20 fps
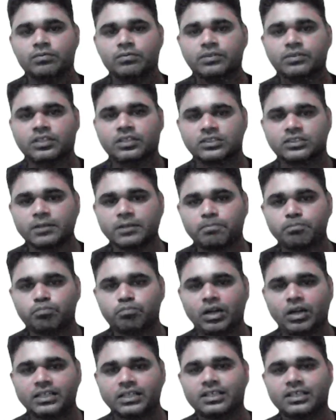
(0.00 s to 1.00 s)
Because the
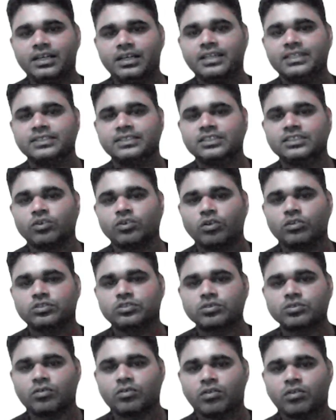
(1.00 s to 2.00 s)
platelet is
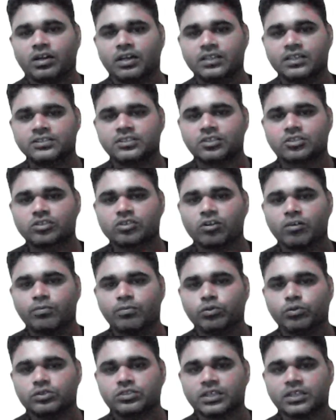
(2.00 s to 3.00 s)
also called as the
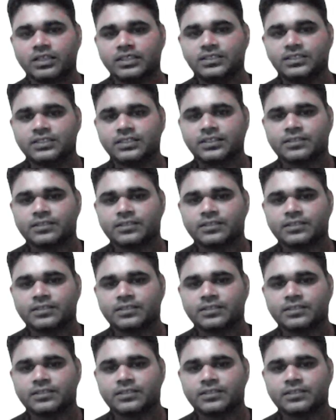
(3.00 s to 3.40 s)
thrombocyte.